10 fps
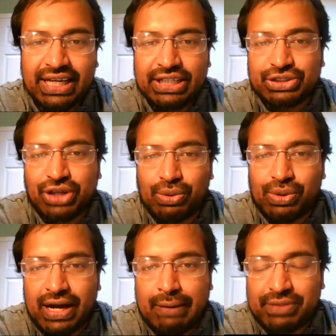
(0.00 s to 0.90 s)
So
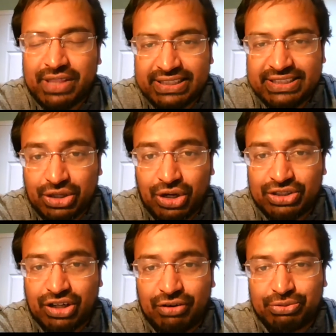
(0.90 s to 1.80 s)
there is a
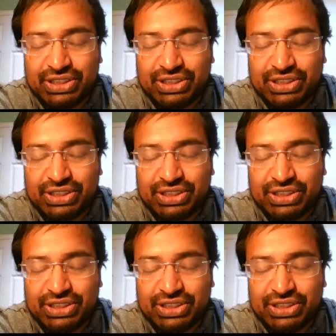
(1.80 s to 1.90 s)
cutoff,